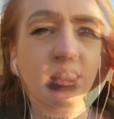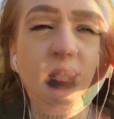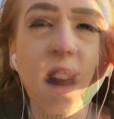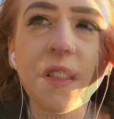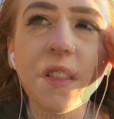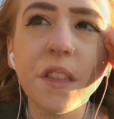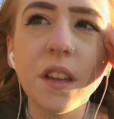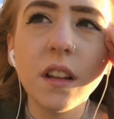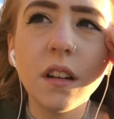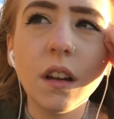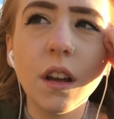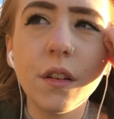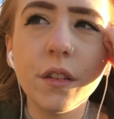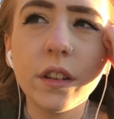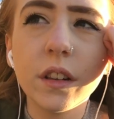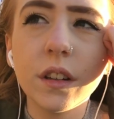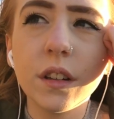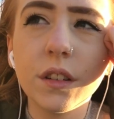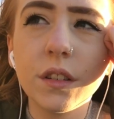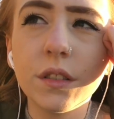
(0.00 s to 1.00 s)
I think
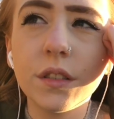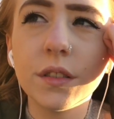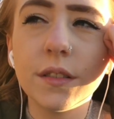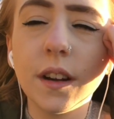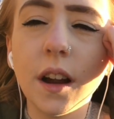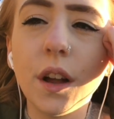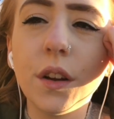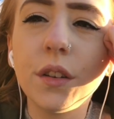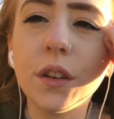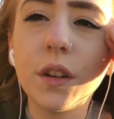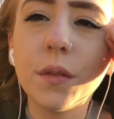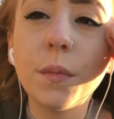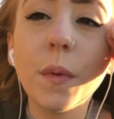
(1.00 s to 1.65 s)
knowing that you're surrounded